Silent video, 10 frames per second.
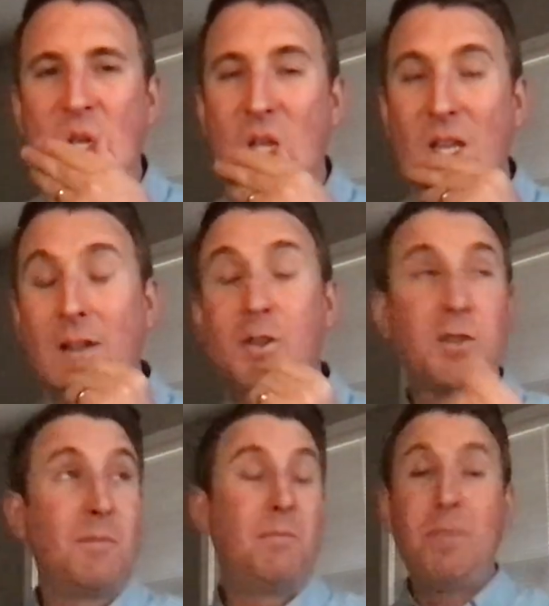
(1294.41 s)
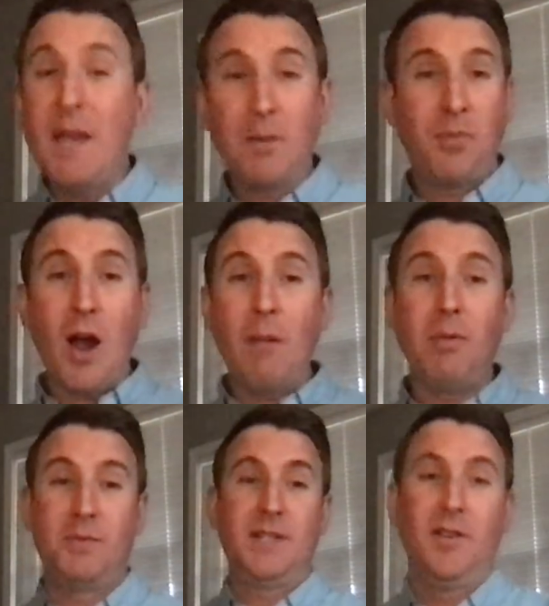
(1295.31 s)
Now, there's some big
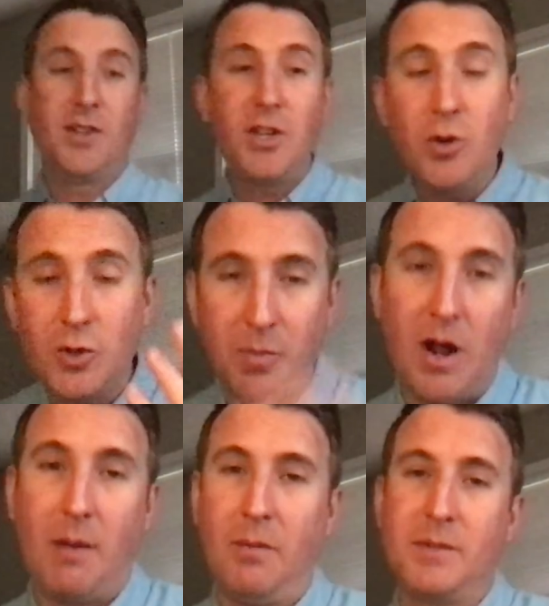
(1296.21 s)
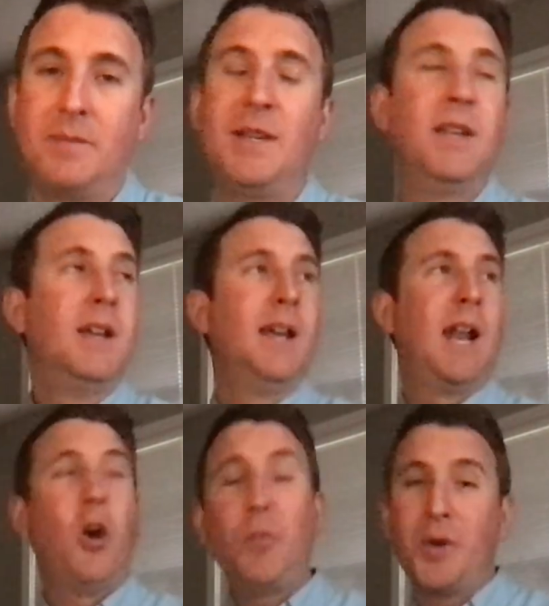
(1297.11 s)
problems here, huge problems. I mean,
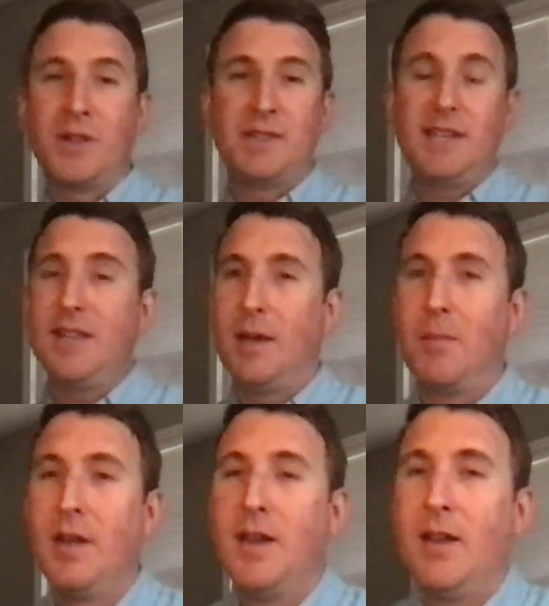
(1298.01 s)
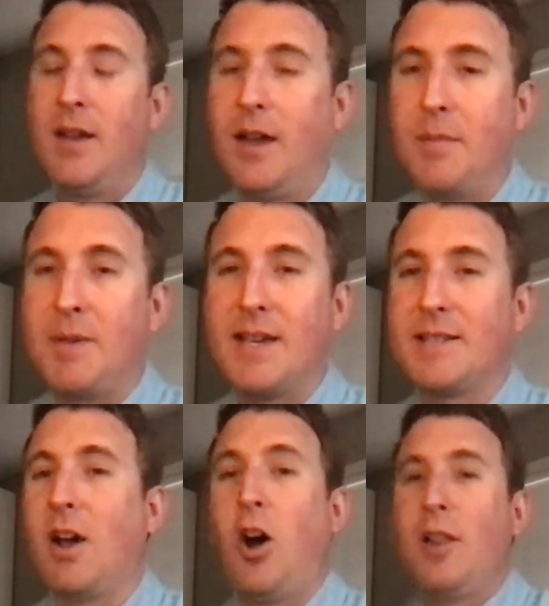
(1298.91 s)
and I hope you can see them,
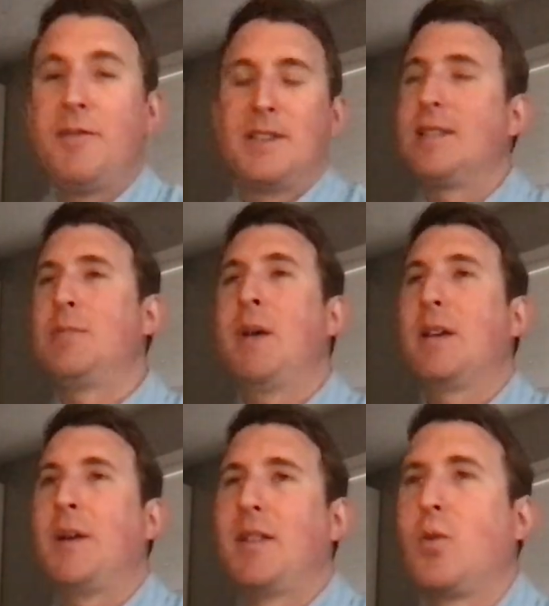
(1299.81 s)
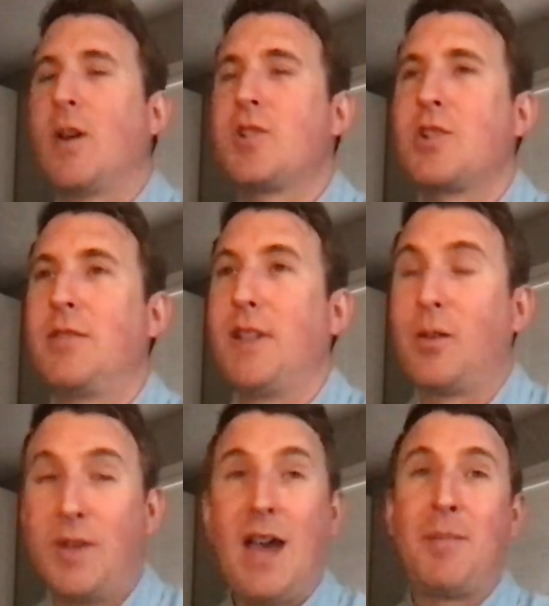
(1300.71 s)
because all of this is begged by the question of
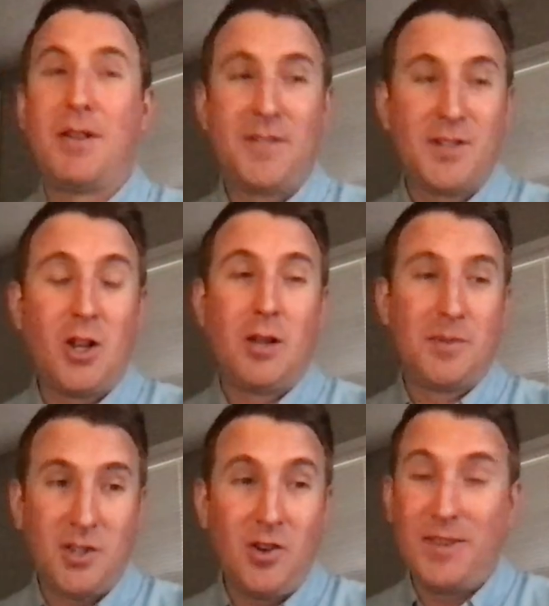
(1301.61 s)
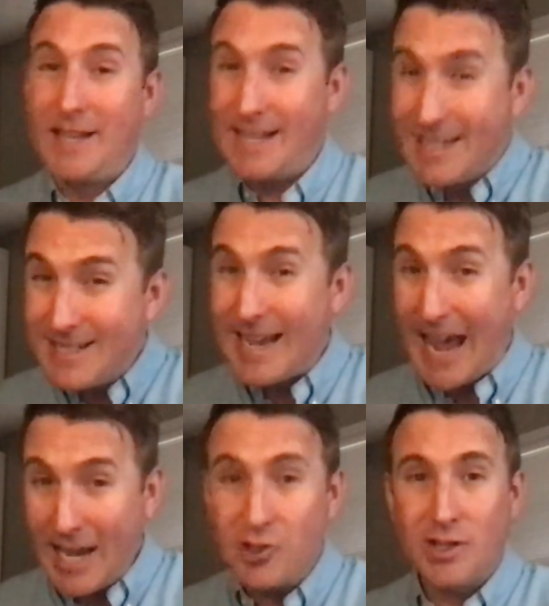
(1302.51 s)
but if it's all absurd, then it is
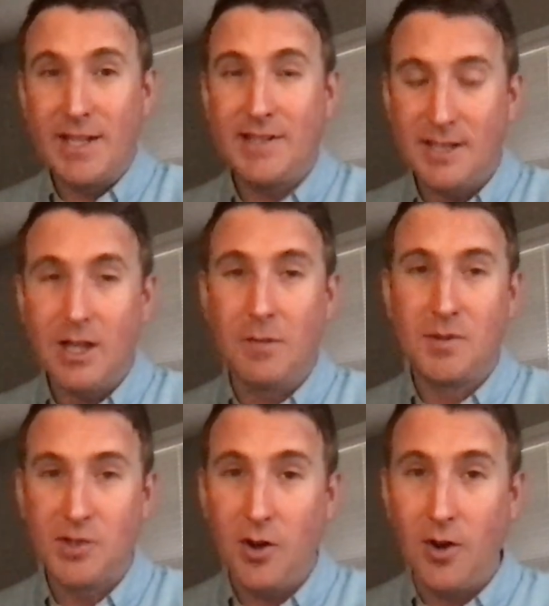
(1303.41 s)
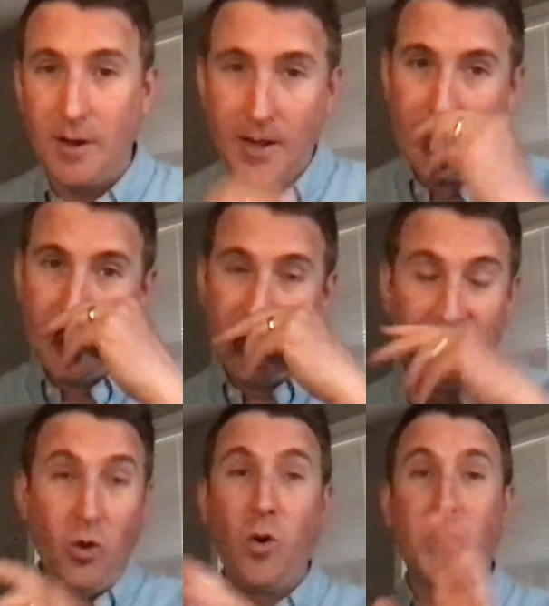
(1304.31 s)
actually still absurd,
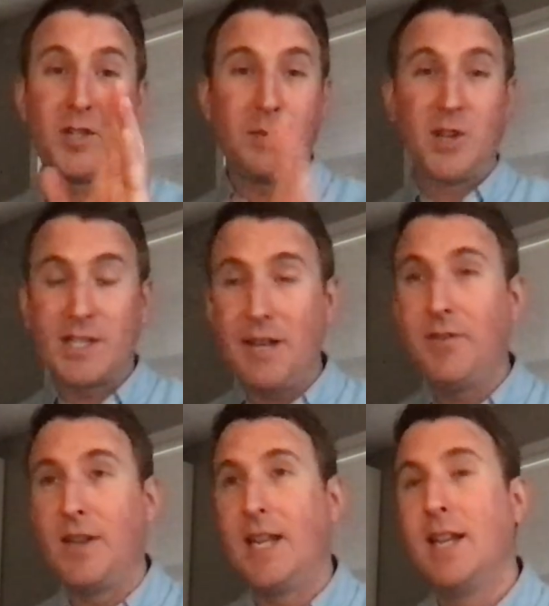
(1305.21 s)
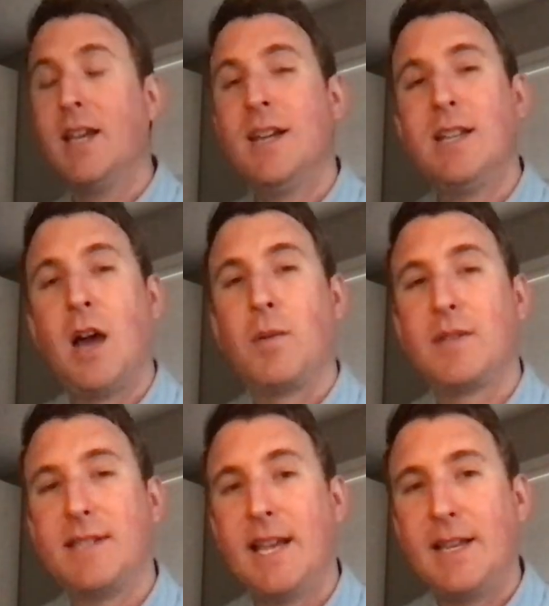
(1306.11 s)
your subjectivity
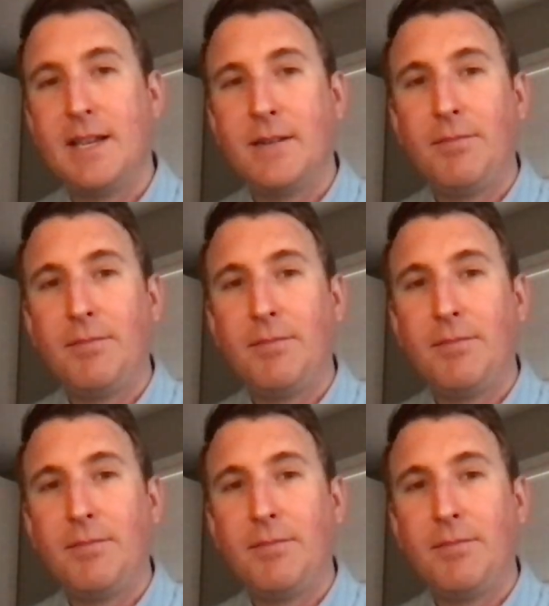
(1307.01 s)
notwithstanding.